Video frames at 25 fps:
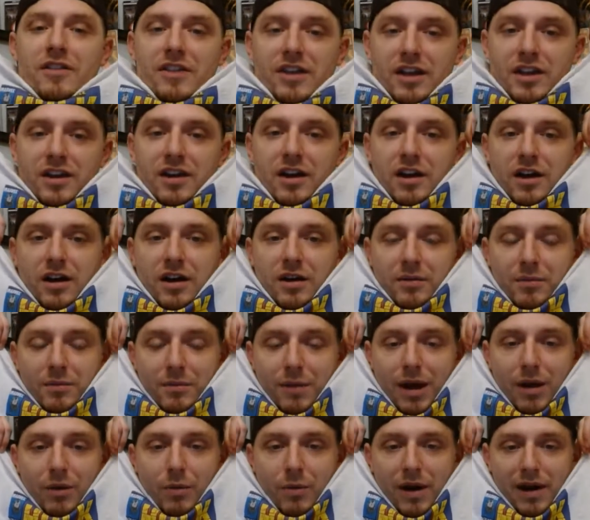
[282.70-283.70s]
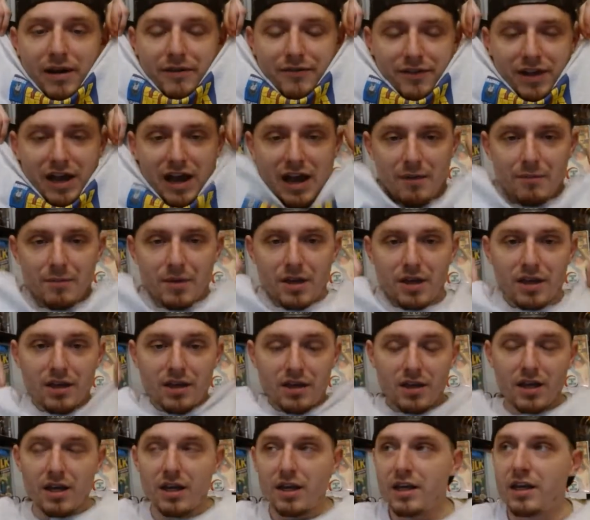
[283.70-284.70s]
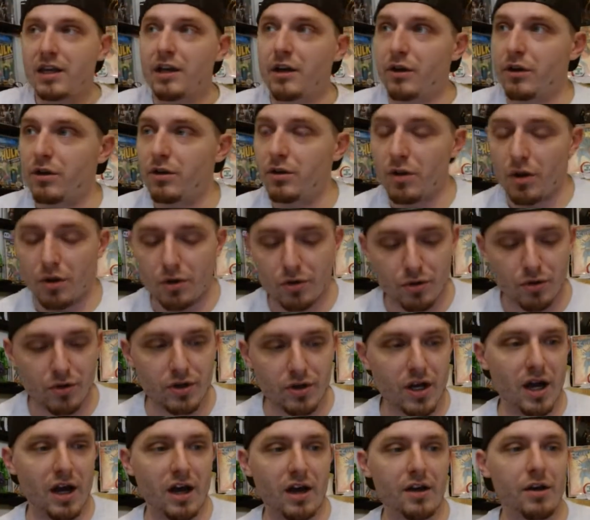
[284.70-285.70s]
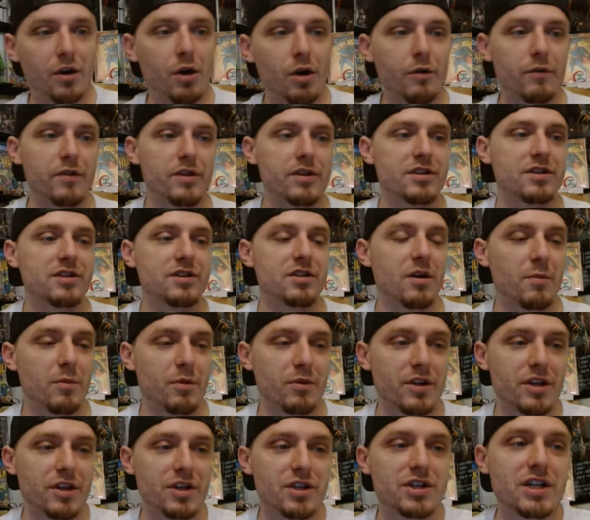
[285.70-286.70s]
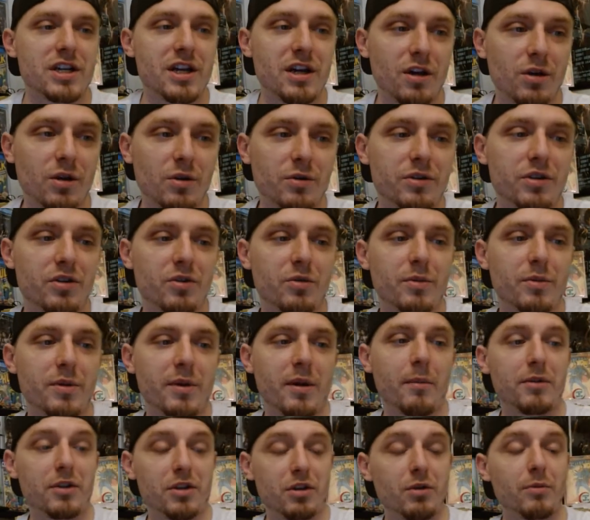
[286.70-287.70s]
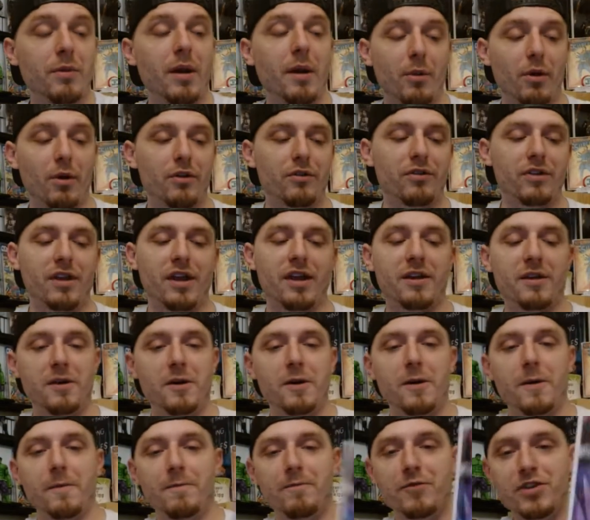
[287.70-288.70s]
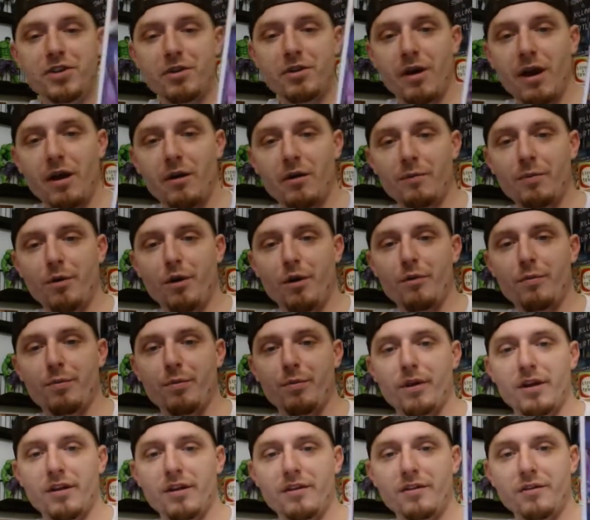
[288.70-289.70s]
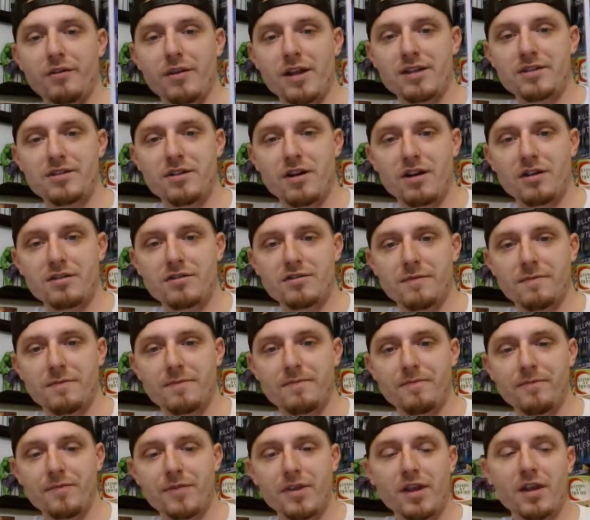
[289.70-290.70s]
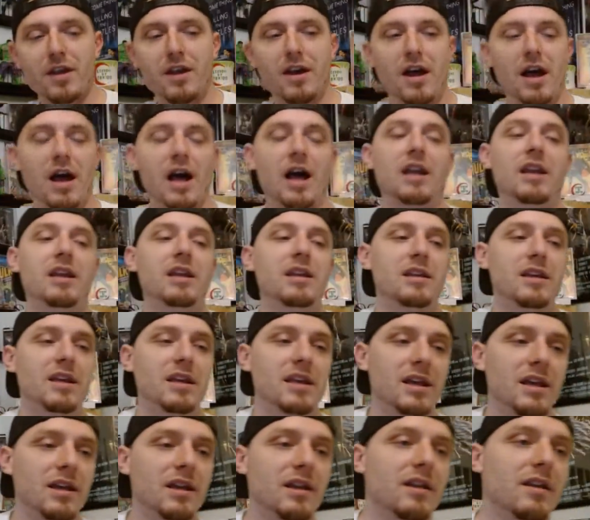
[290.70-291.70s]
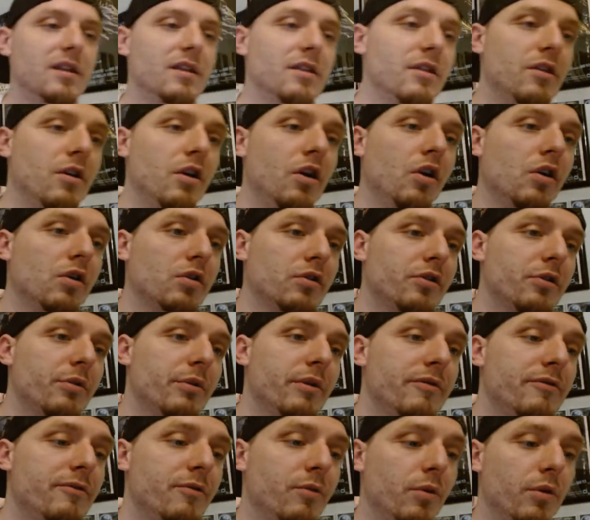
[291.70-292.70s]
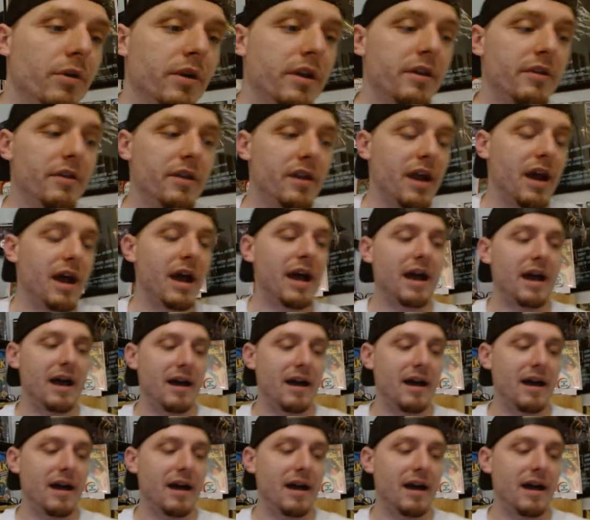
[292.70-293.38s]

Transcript: that my wife got me here at a local con over the summer that she held till my birthday. So how appropriate. Dude, that's awesome. I need to get the Hulk 340 that I